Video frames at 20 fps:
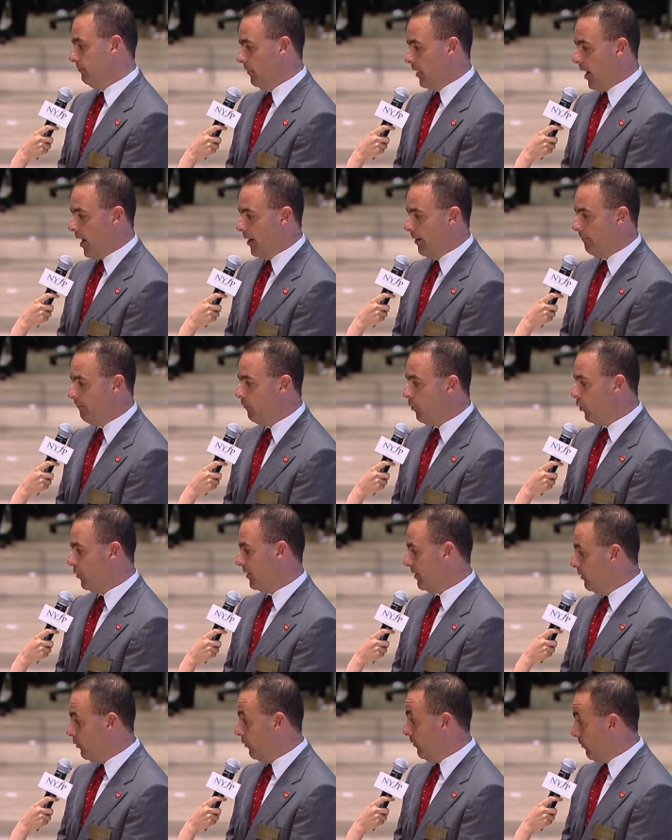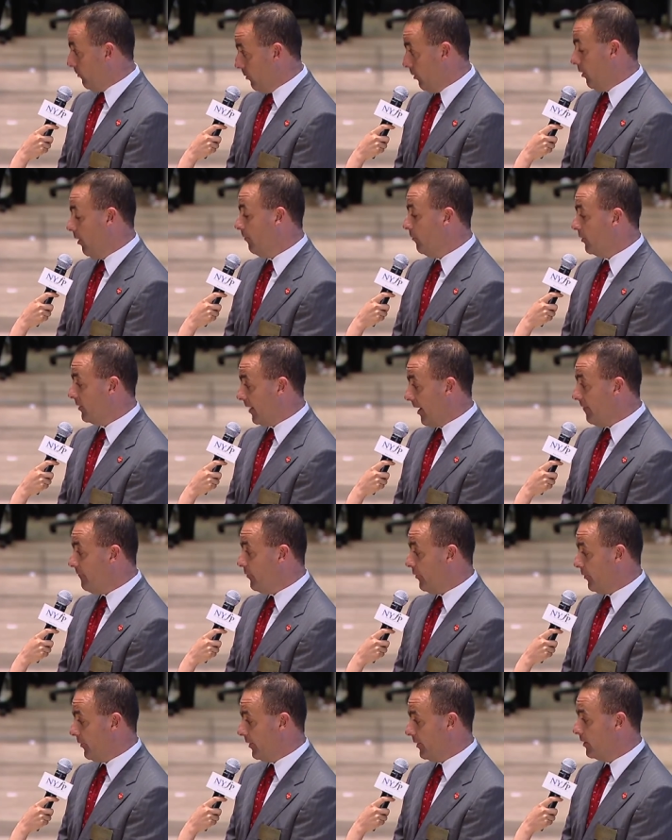mostly or almost
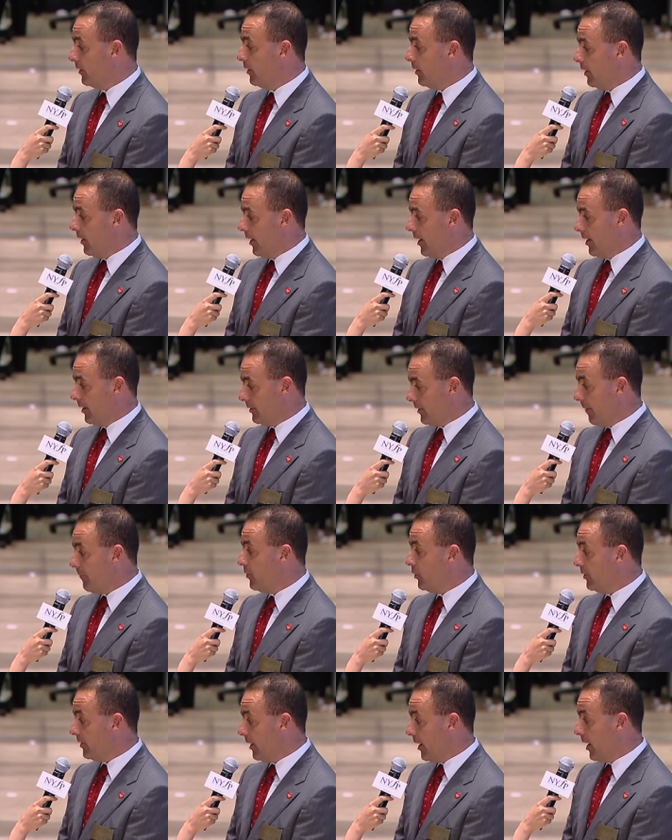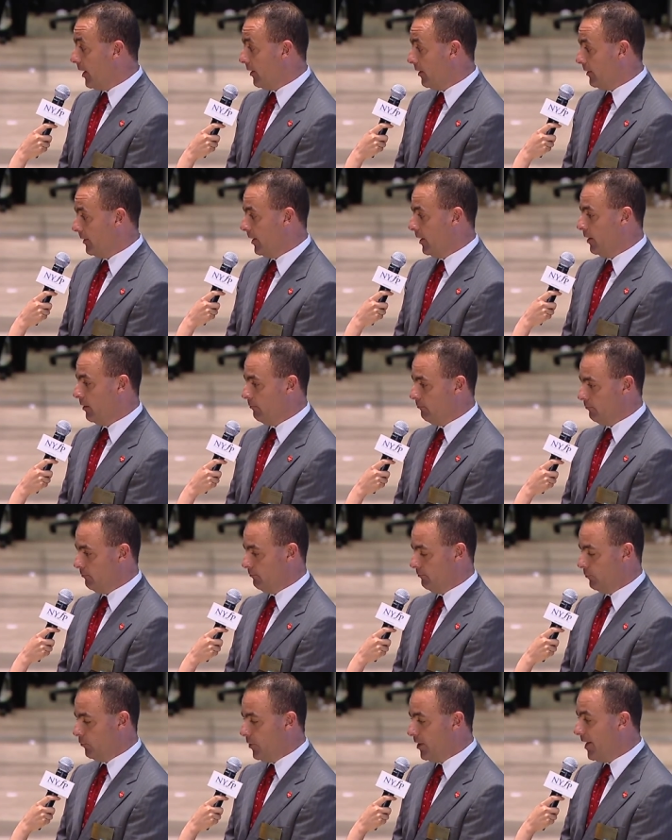everything
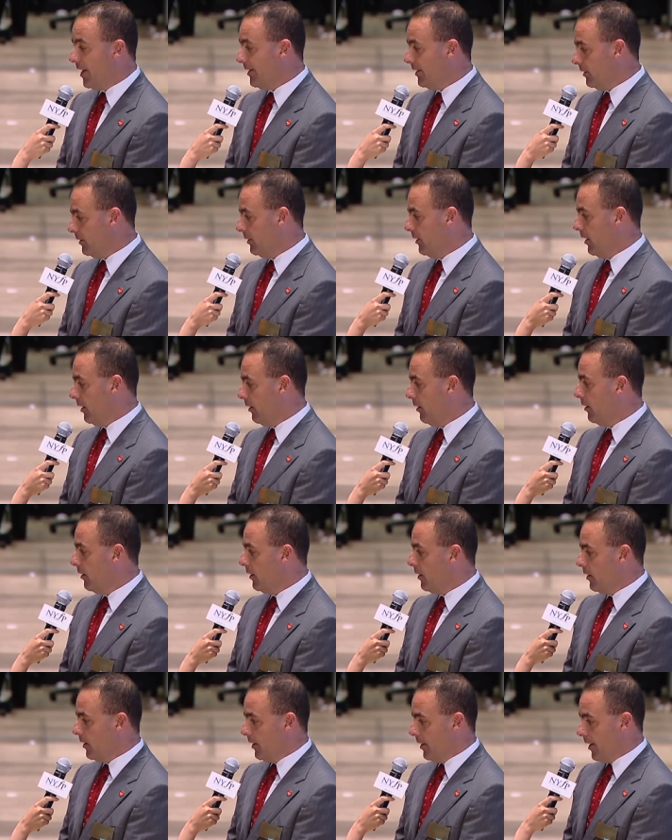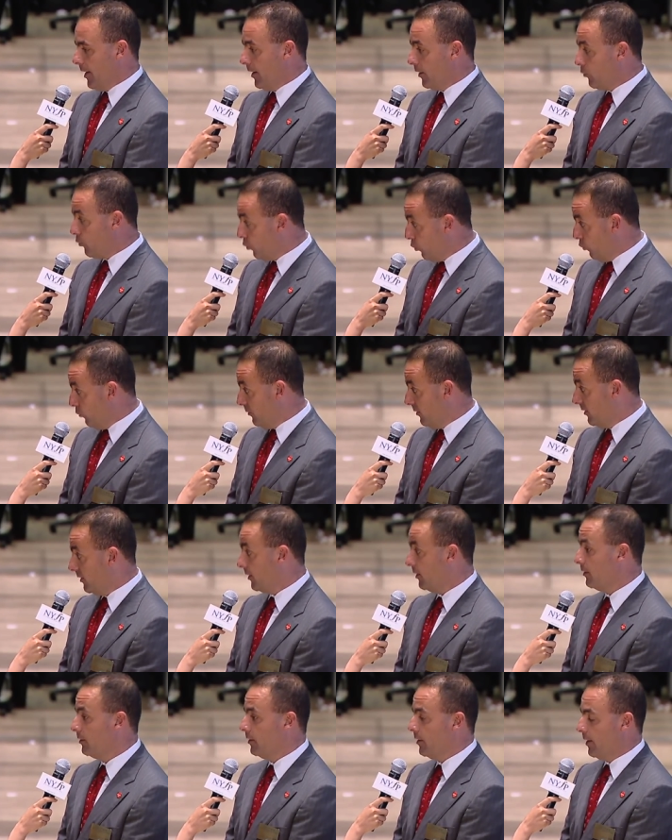WTI-related
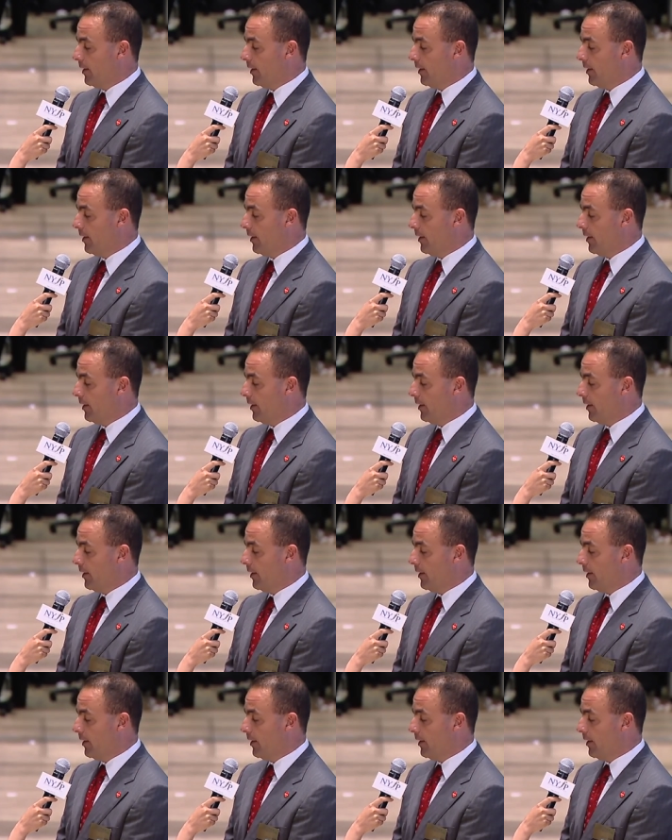crudes.